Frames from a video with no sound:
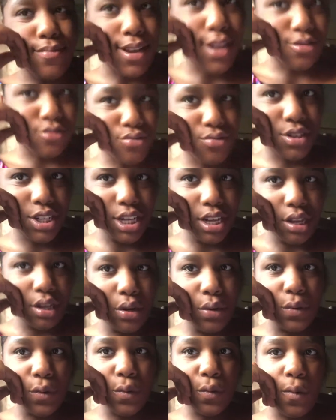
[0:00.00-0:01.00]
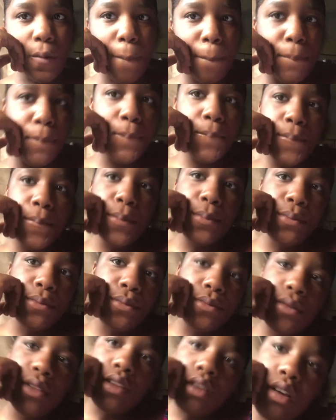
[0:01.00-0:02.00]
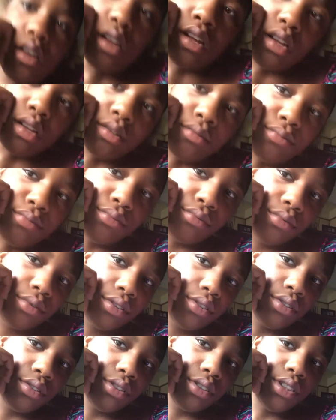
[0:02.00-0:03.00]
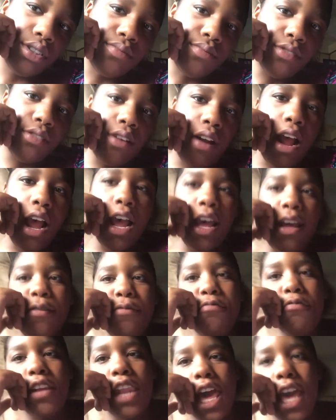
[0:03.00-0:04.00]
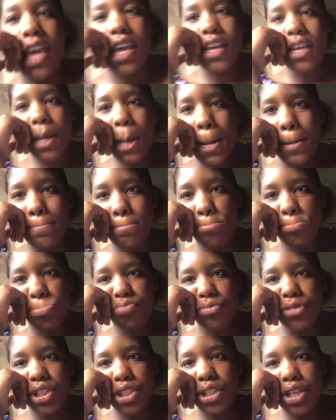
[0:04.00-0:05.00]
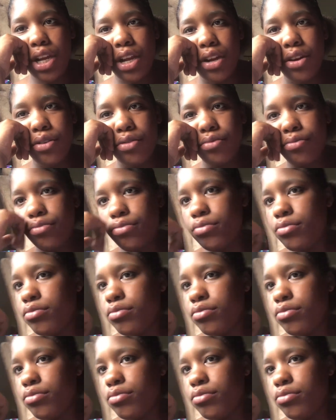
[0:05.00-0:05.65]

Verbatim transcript: my new channel um, subscribe, like, share. And